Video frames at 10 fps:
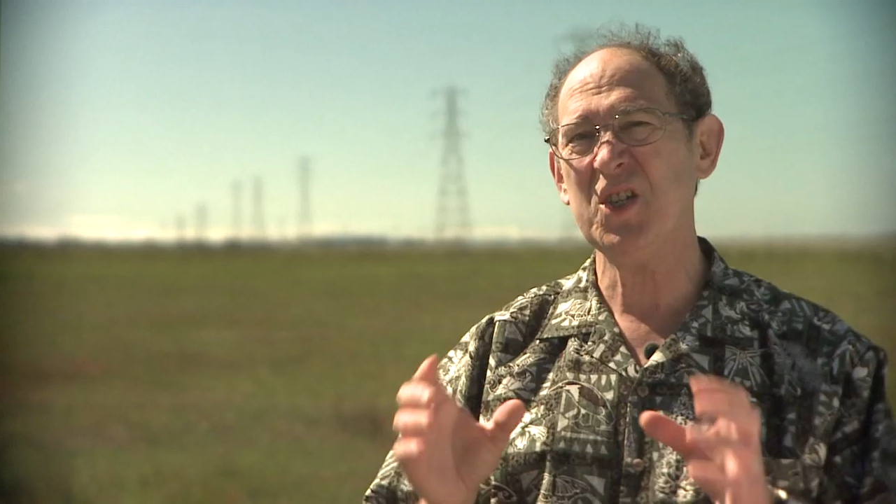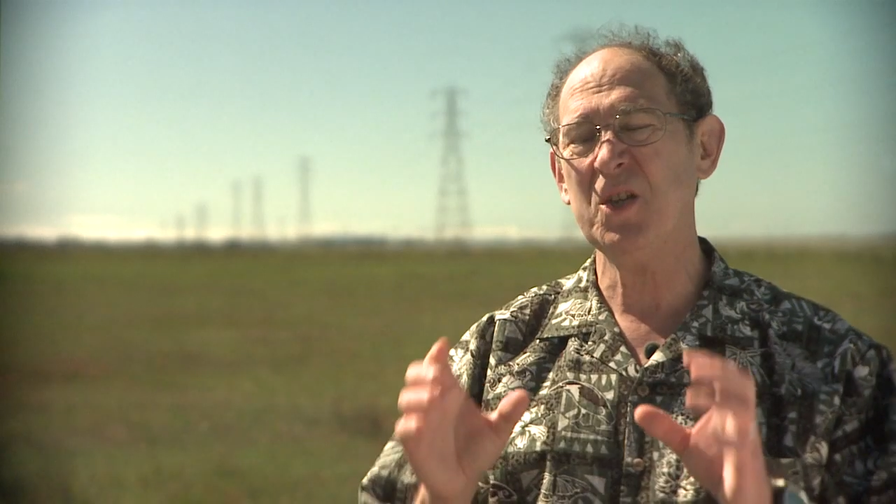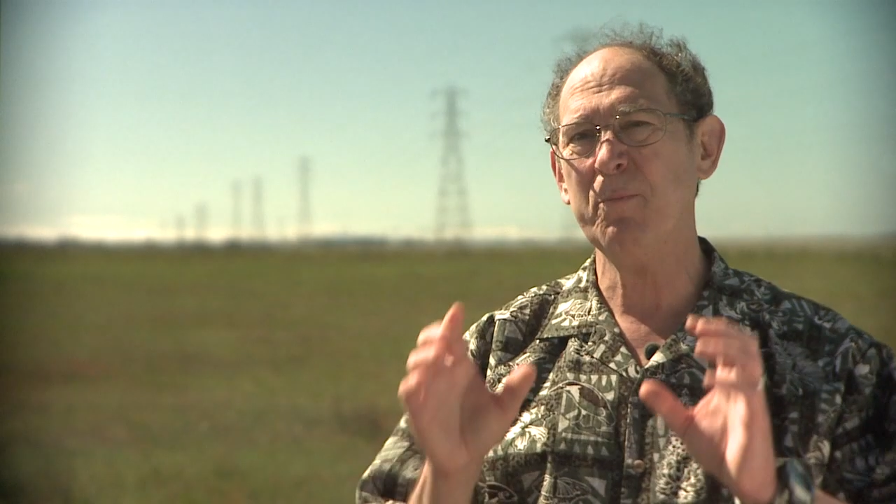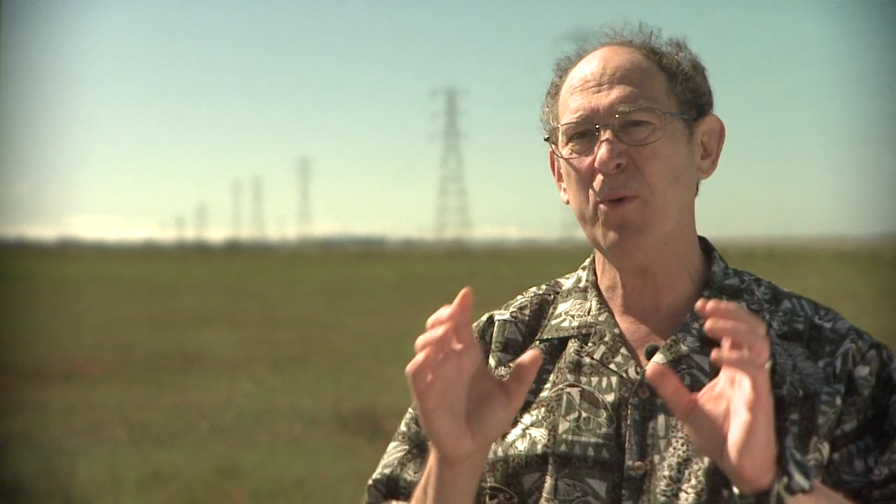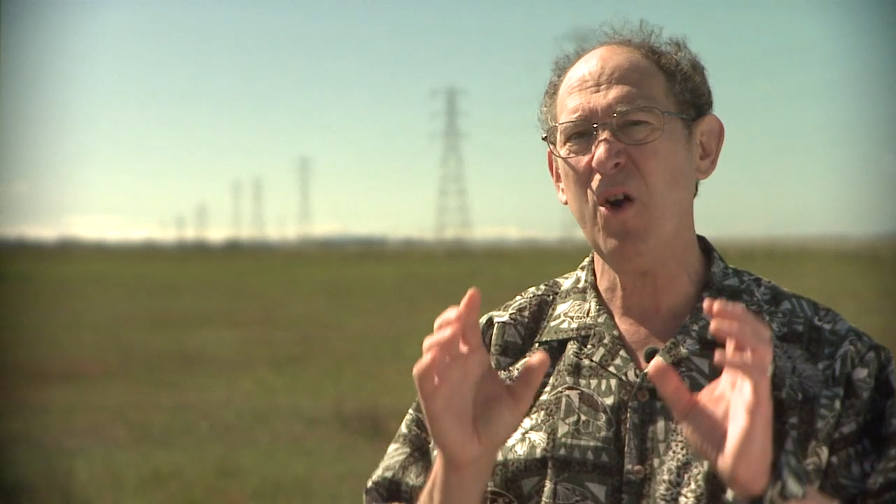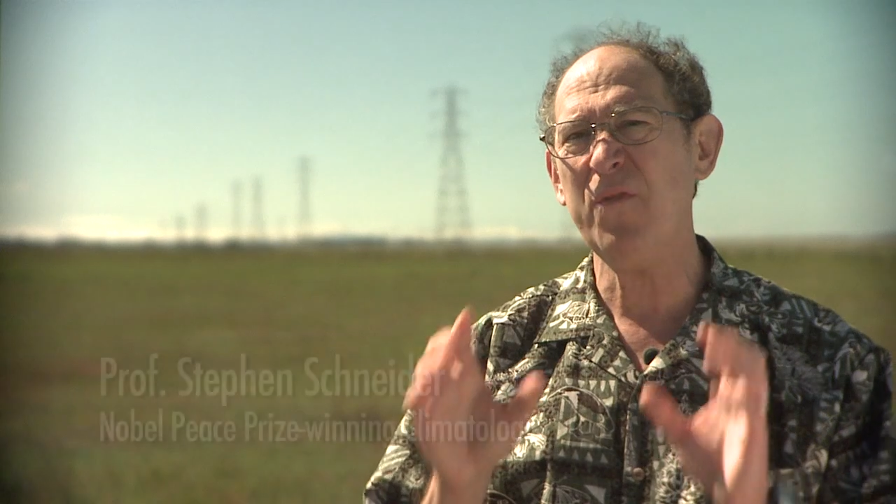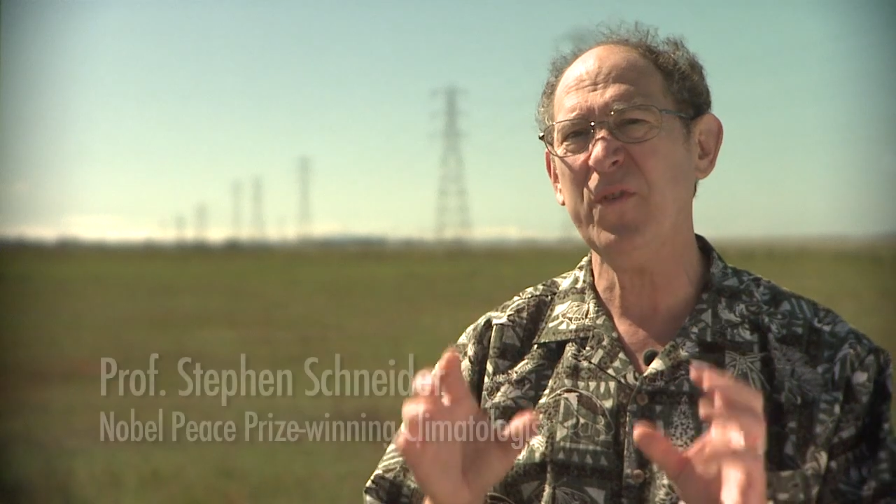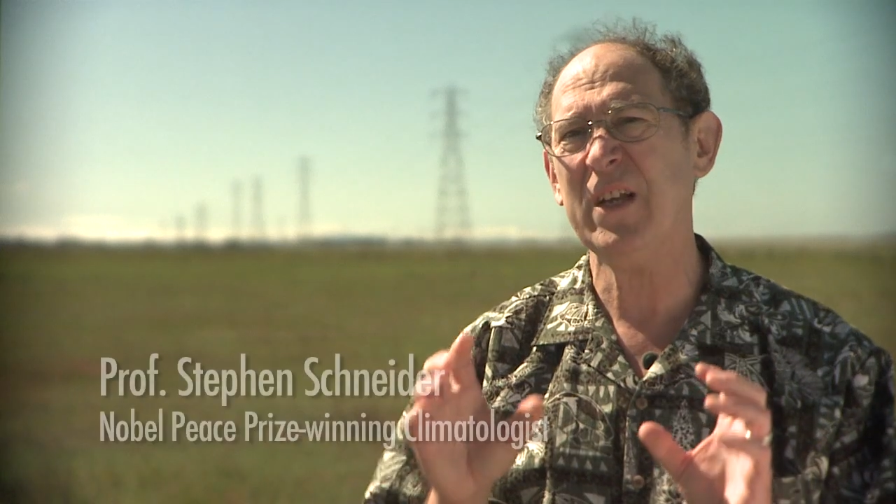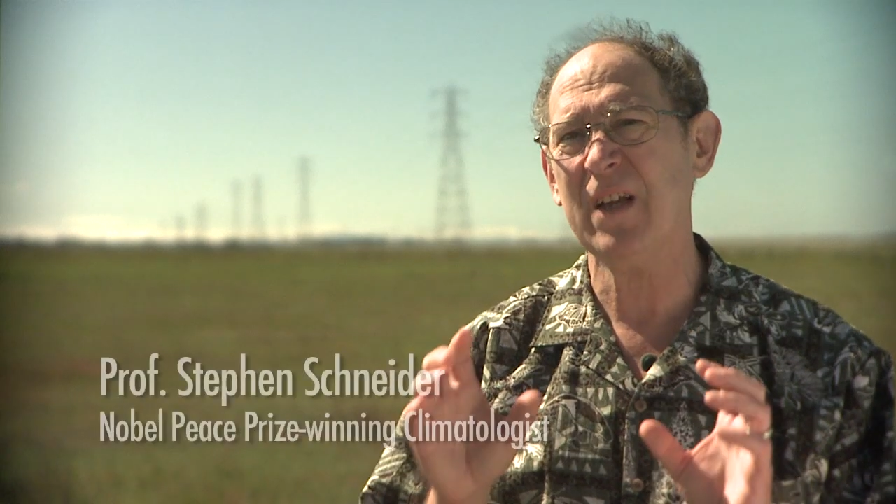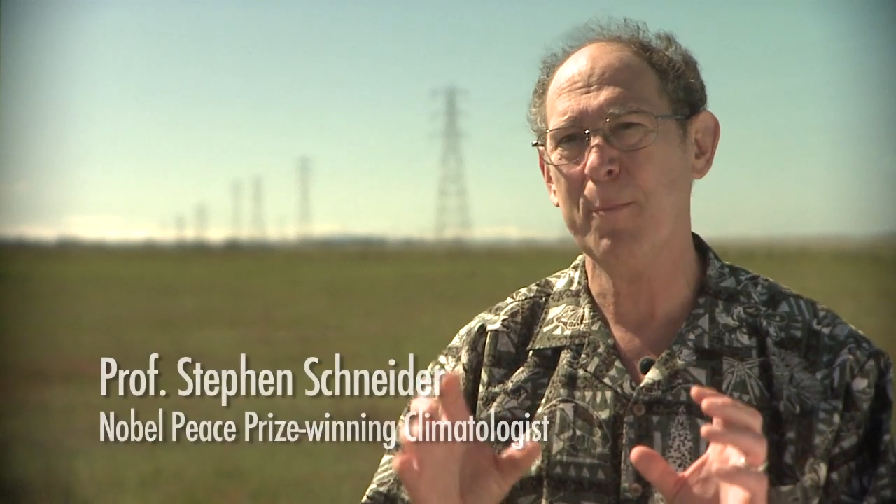is the
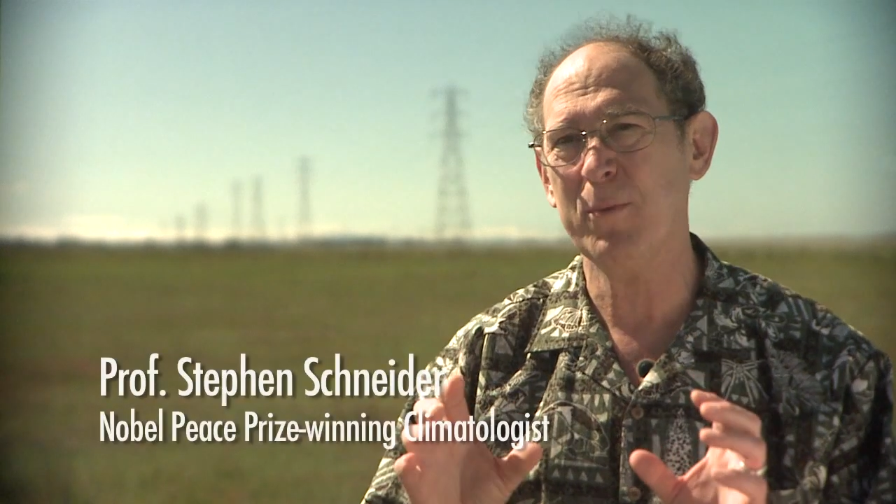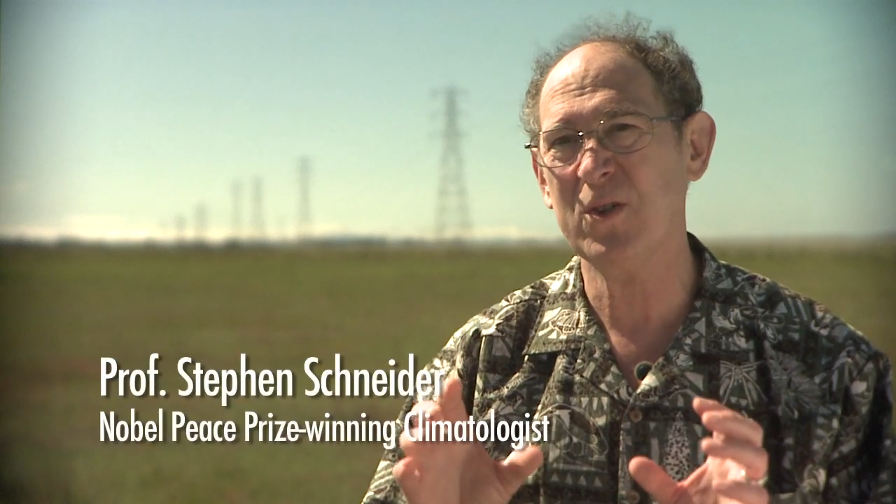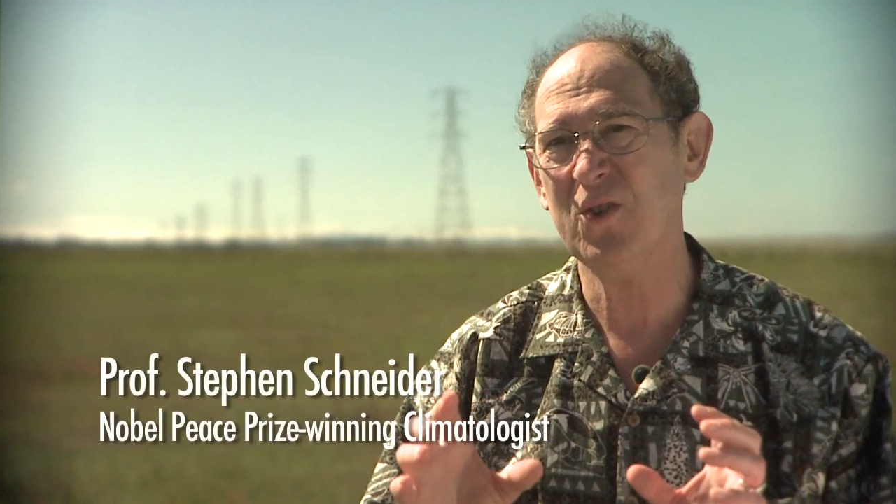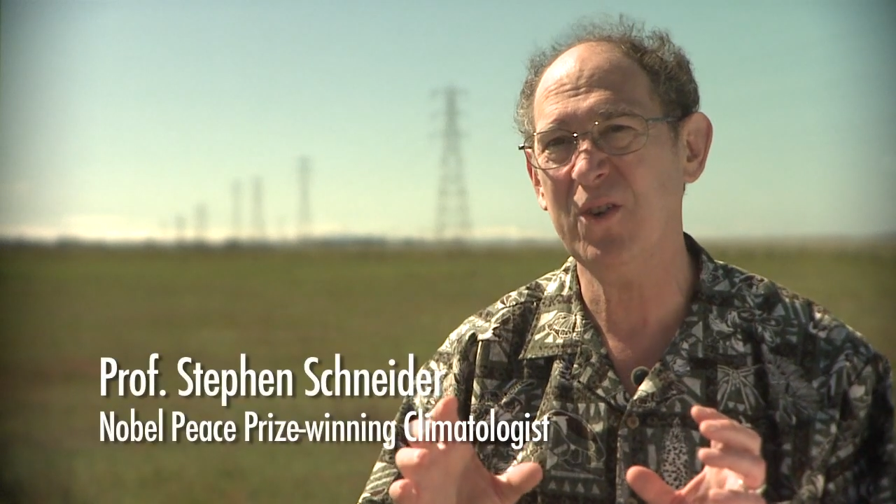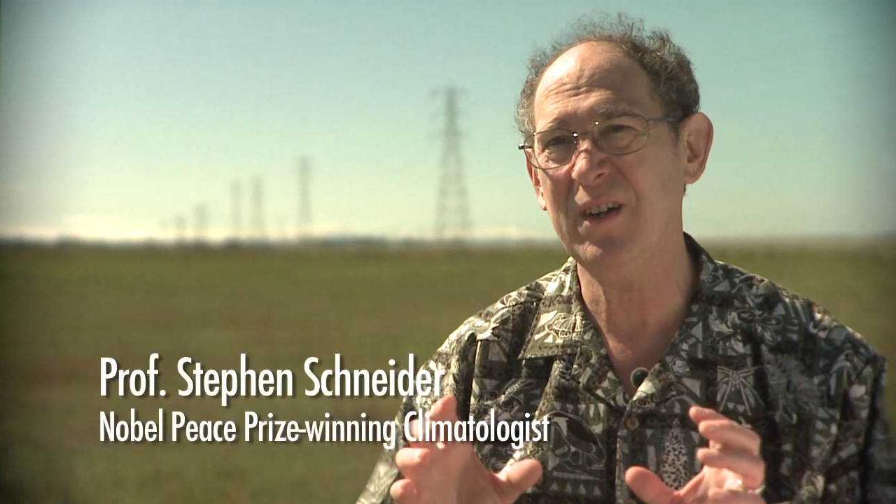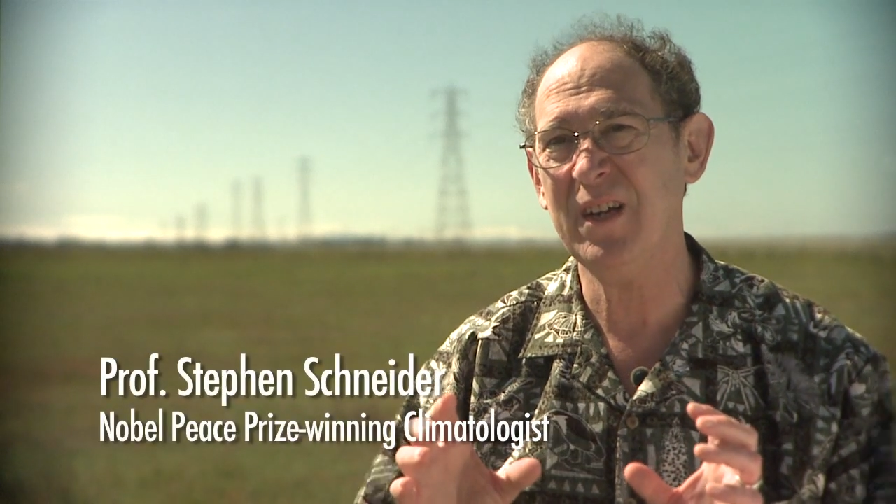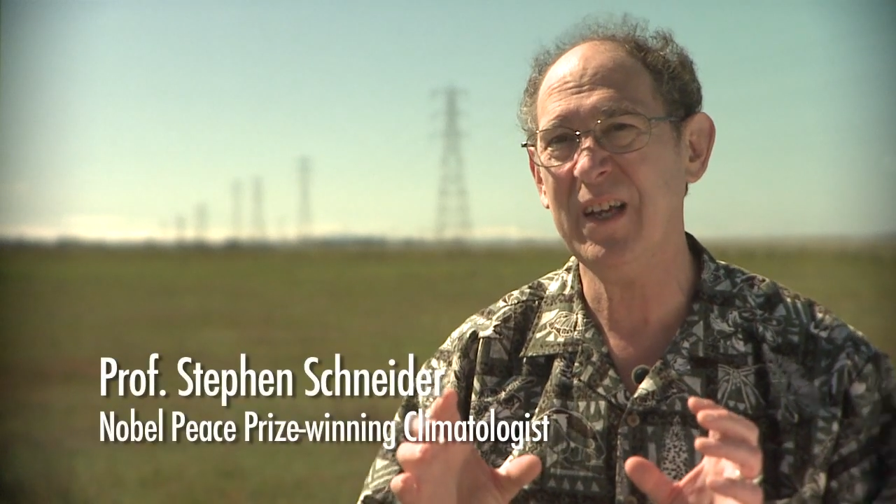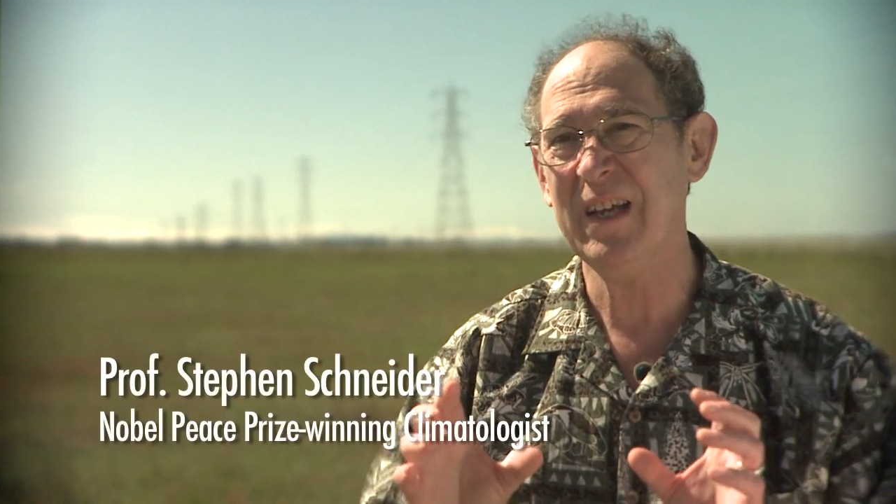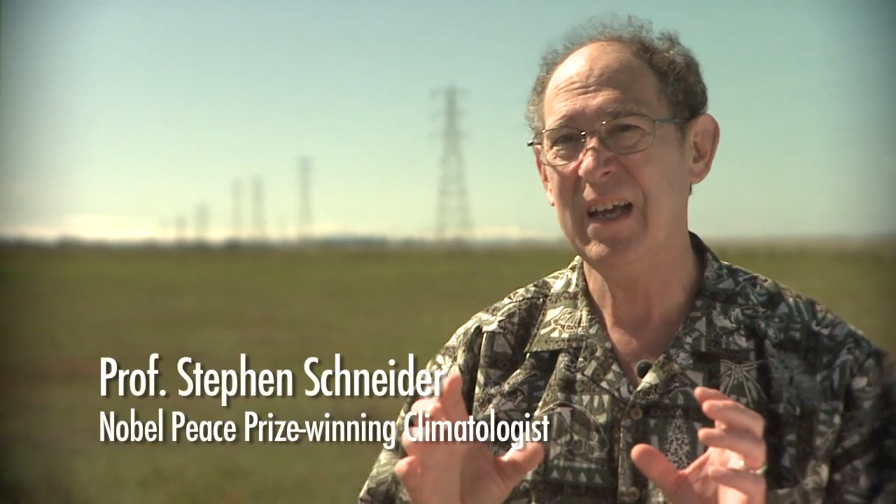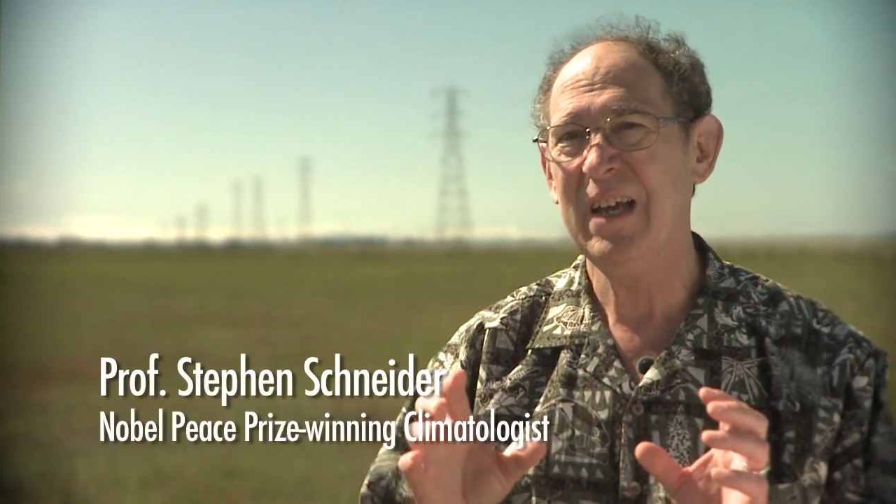perfect opportunity